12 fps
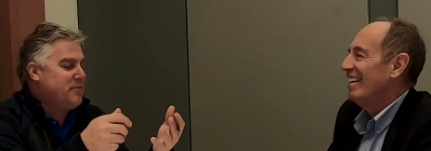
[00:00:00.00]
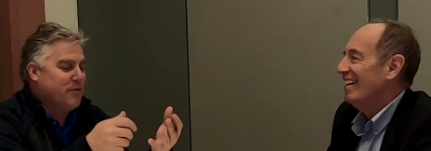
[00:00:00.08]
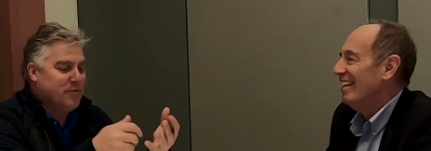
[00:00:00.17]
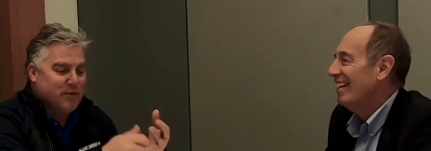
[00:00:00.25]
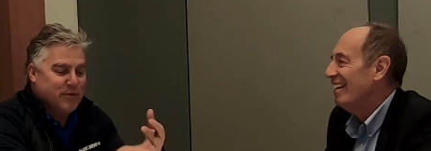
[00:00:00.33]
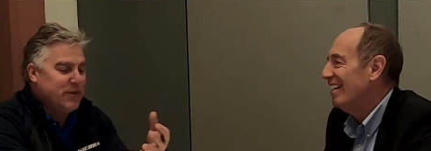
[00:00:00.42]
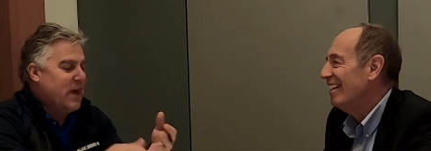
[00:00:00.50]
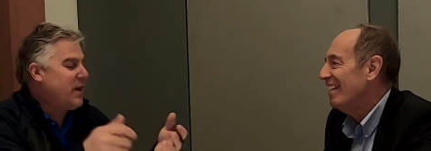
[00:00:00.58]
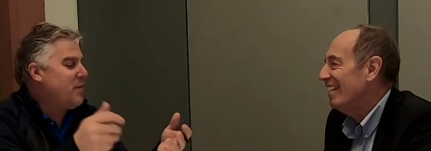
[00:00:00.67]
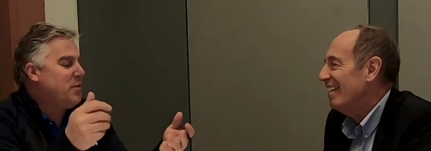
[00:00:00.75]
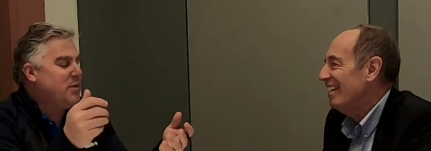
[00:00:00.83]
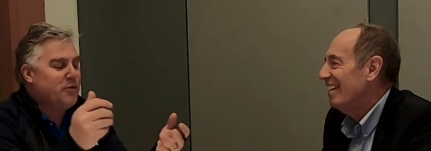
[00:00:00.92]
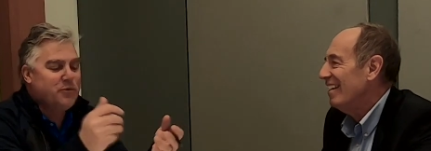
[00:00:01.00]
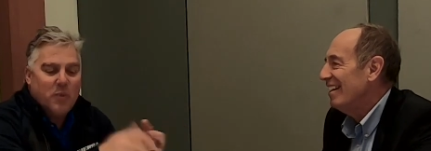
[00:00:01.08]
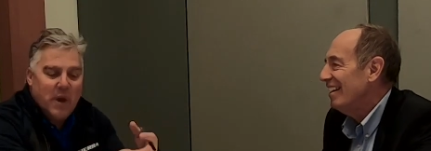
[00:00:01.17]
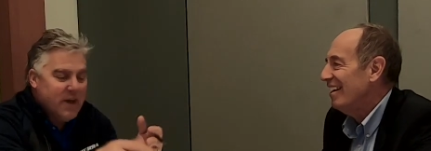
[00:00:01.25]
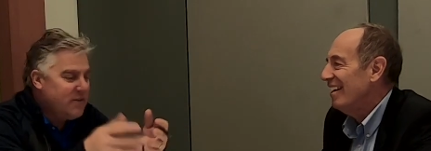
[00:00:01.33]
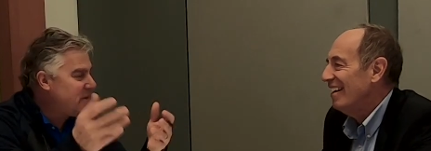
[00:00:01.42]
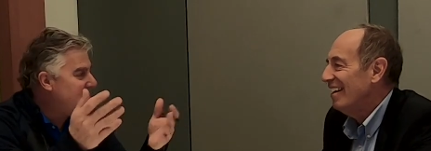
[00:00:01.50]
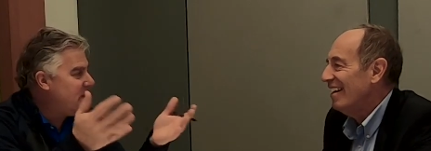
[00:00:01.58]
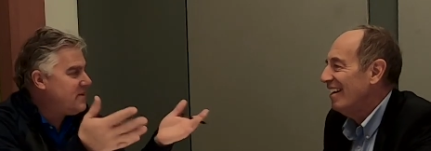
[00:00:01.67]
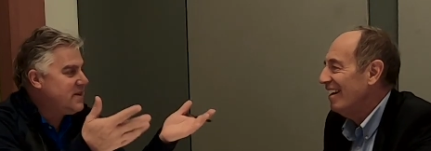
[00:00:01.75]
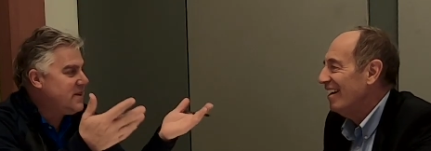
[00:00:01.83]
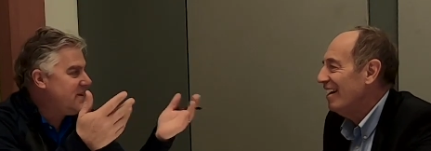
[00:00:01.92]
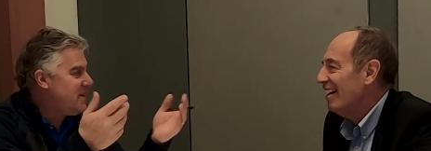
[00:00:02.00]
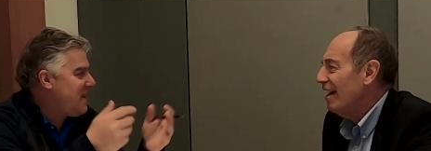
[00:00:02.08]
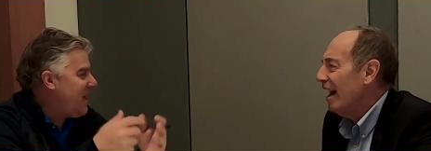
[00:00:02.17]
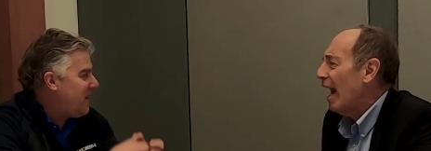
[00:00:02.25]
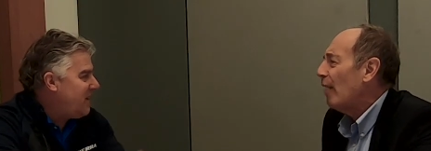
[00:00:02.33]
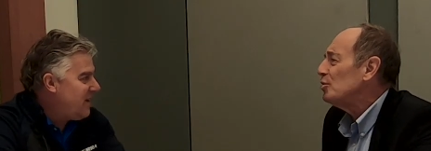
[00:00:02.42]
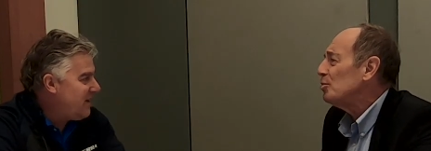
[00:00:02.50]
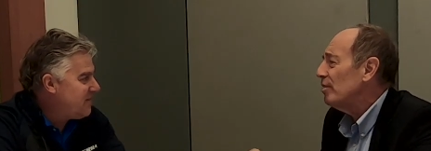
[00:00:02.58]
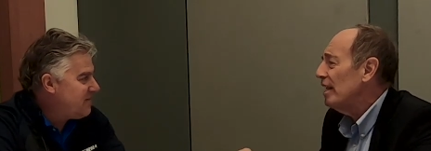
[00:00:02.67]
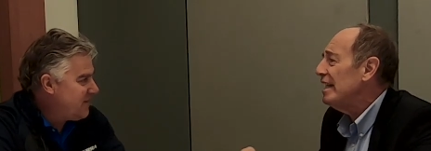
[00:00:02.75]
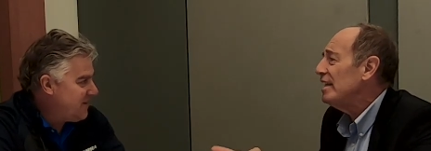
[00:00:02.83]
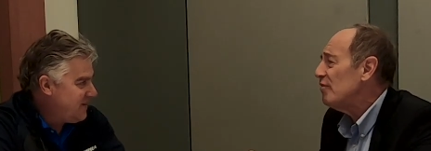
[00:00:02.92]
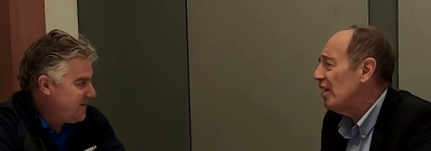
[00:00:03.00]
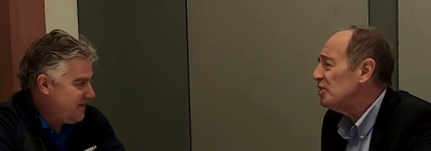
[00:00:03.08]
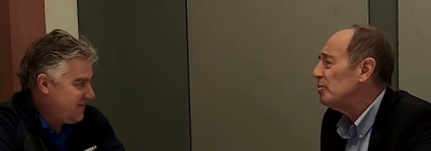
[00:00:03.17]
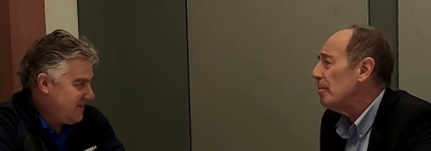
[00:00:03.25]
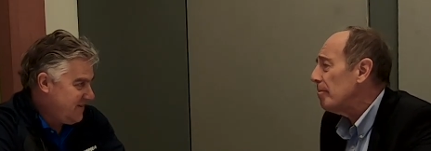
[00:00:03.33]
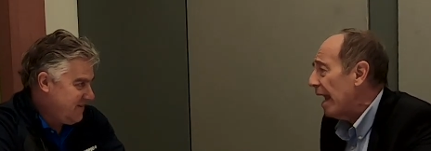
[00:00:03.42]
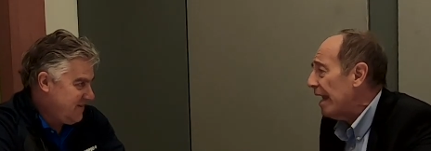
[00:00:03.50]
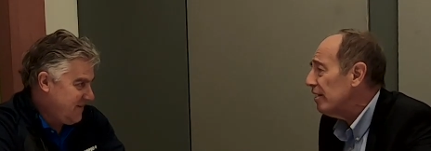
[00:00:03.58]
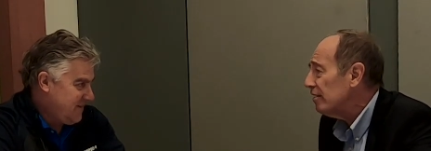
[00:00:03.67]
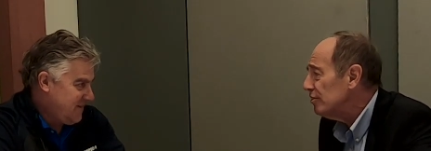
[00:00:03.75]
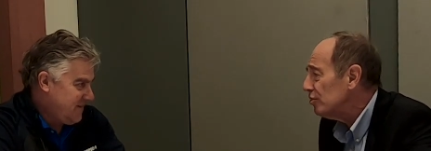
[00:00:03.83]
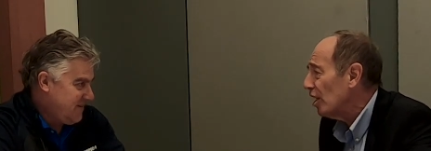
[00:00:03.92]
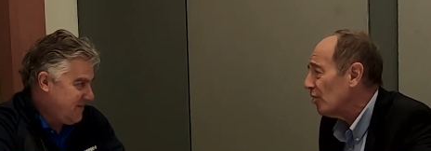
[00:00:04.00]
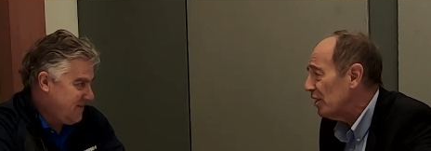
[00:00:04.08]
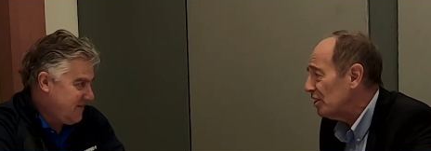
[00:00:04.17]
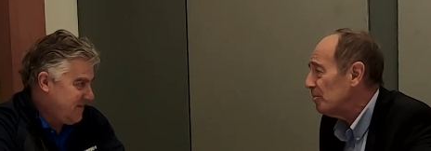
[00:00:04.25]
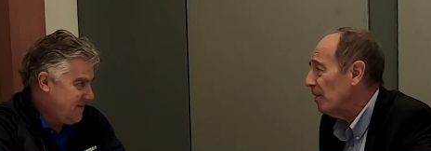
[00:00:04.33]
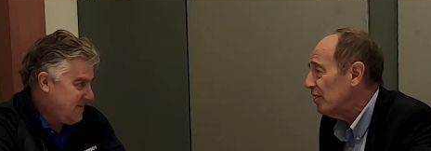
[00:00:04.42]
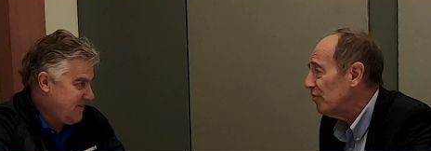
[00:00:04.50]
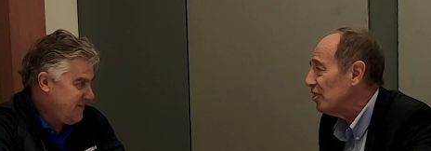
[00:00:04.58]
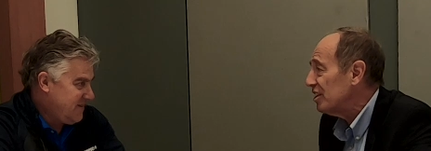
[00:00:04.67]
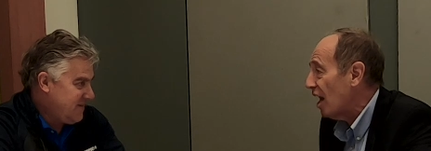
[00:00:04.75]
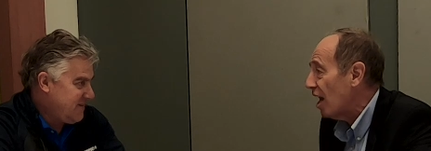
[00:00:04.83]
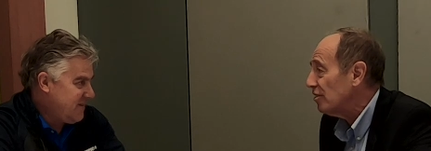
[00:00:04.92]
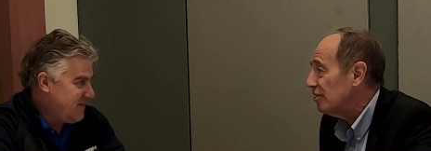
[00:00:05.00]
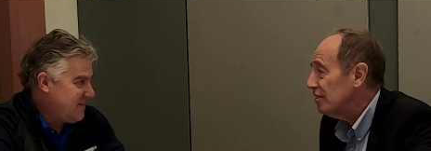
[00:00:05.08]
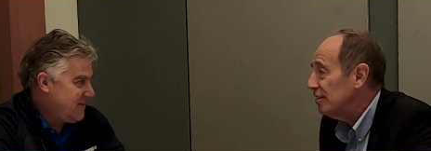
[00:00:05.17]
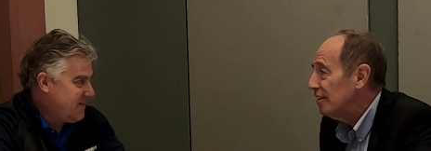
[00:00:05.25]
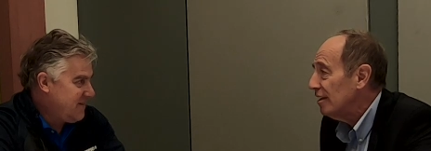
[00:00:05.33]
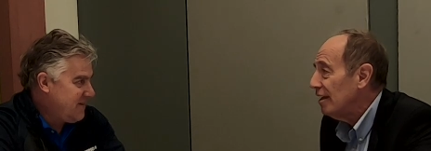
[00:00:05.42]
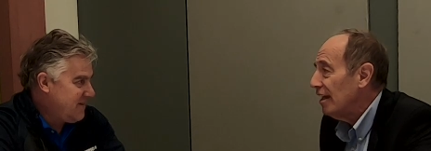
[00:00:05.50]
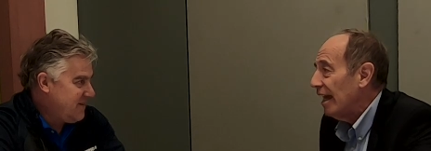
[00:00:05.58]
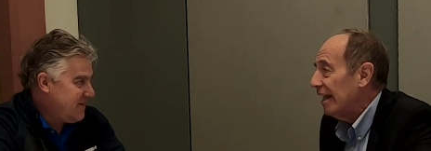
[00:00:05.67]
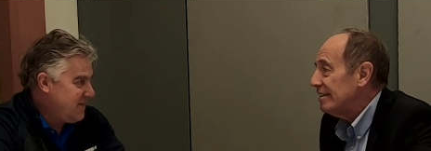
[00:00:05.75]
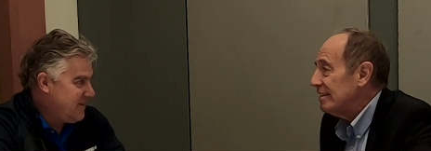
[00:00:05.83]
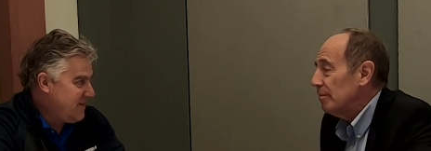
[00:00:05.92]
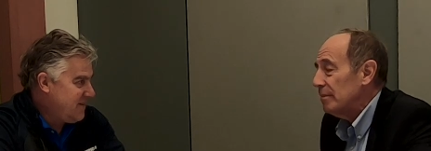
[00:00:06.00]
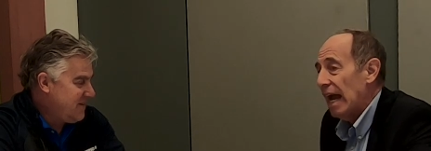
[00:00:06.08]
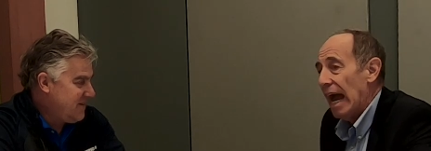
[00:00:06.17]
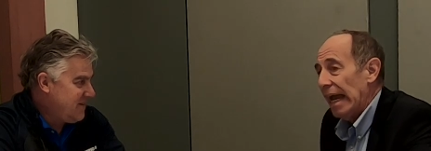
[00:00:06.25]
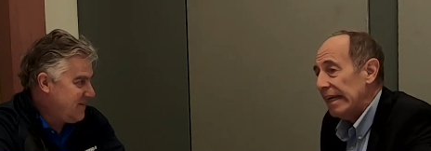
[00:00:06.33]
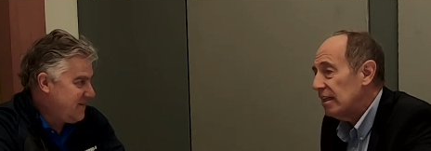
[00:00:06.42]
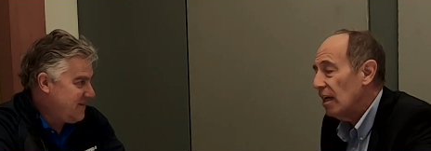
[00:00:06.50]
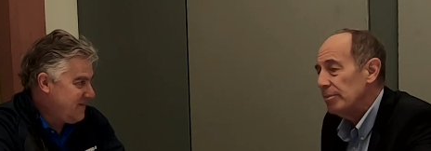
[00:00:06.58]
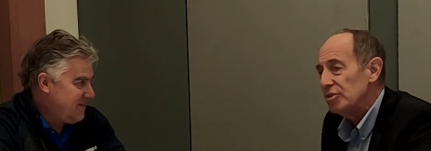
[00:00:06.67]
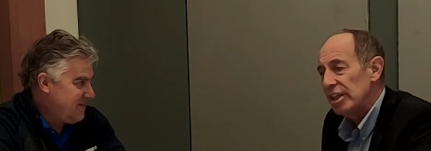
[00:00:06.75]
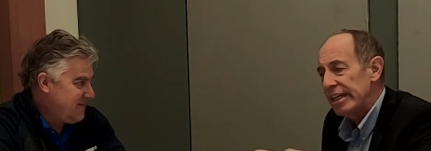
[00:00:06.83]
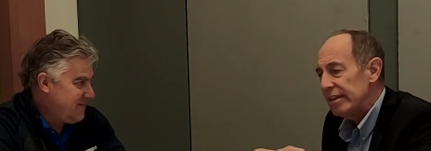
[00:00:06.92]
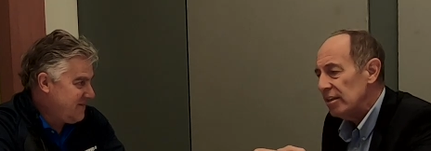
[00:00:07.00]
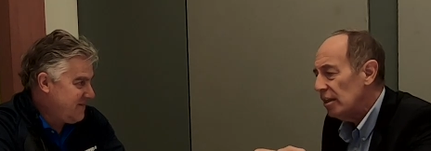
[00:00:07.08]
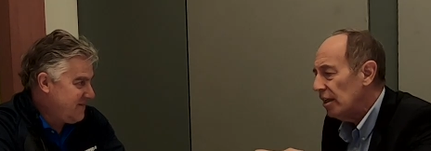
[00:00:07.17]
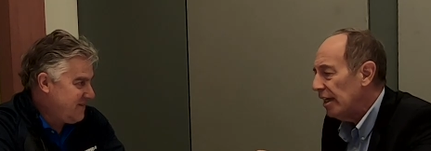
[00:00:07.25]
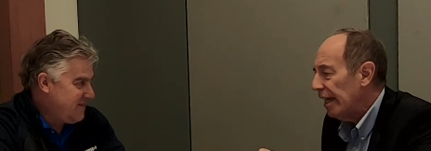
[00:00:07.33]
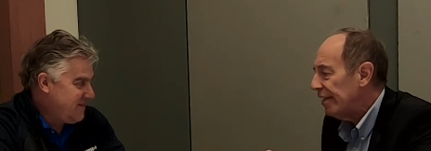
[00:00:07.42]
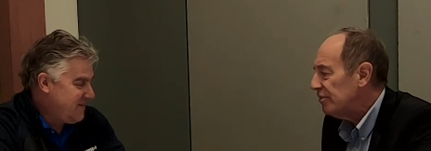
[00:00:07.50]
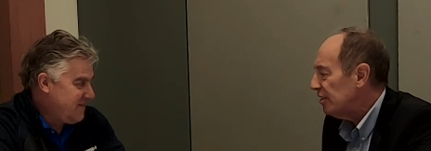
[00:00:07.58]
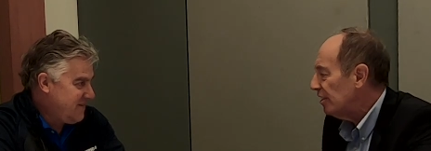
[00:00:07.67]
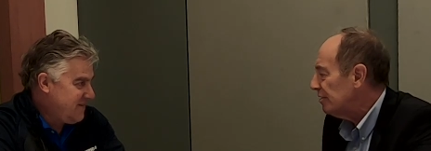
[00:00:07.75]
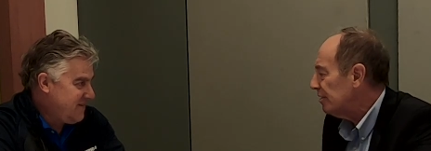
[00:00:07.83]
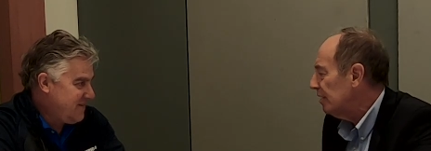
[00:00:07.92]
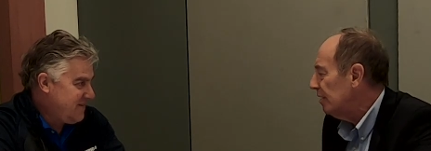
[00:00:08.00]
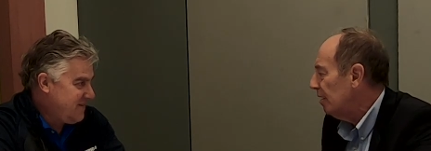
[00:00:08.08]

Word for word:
Speaker 1: and for recyclables, waste? How did you get into that? I was
Speaker 2: playing investment banker, trying to raise money for a doctor, and some guy comes in and says,